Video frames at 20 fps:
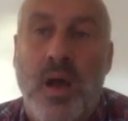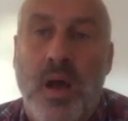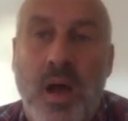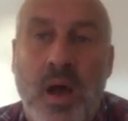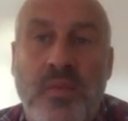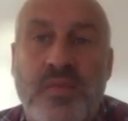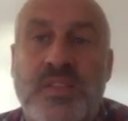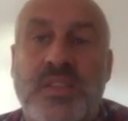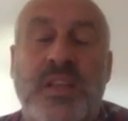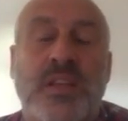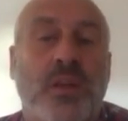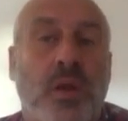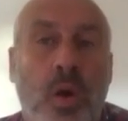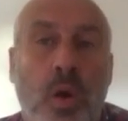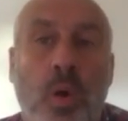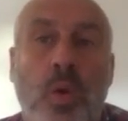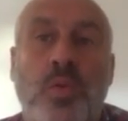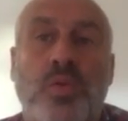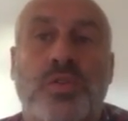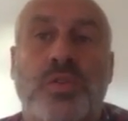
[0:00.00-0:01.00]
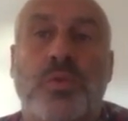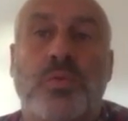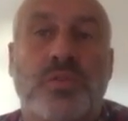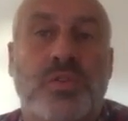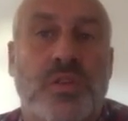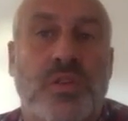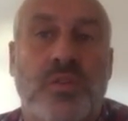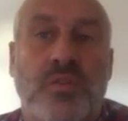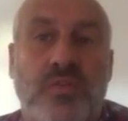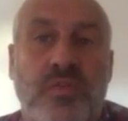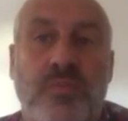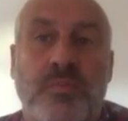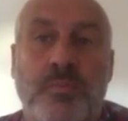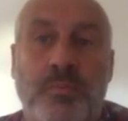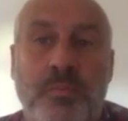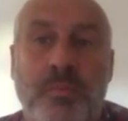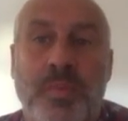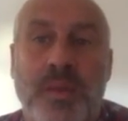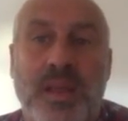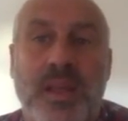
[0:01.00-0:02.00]
I've seen all sorts of
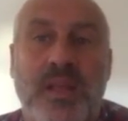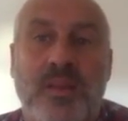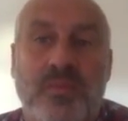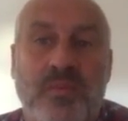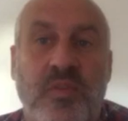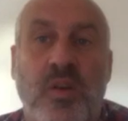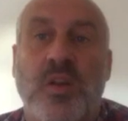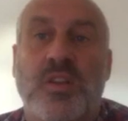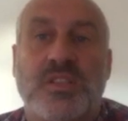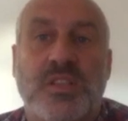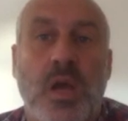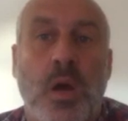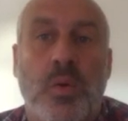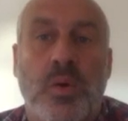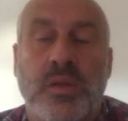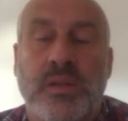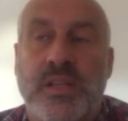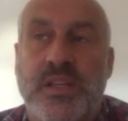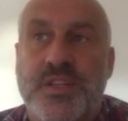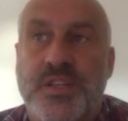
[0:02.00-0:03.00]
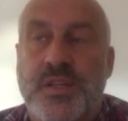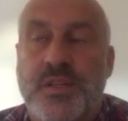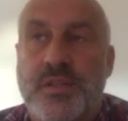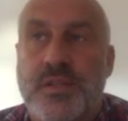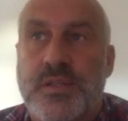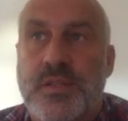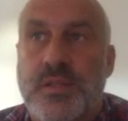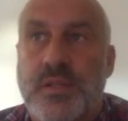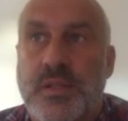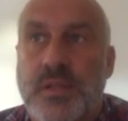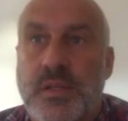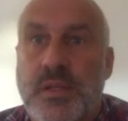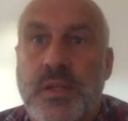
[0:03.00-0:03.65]
big volatile conditions.